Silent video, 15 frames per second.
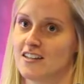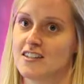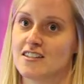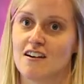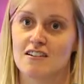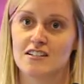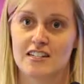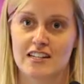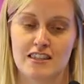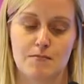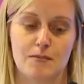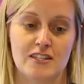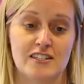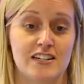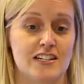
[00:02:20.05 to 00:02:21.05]
started in the
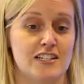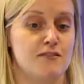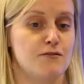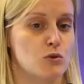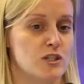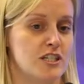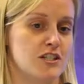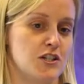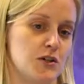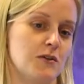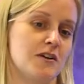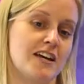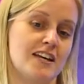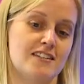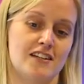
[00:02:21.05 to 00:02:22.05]
business 42
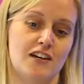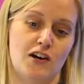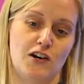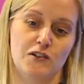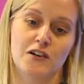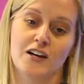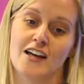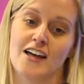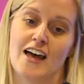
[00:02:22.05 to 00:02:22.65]
years ago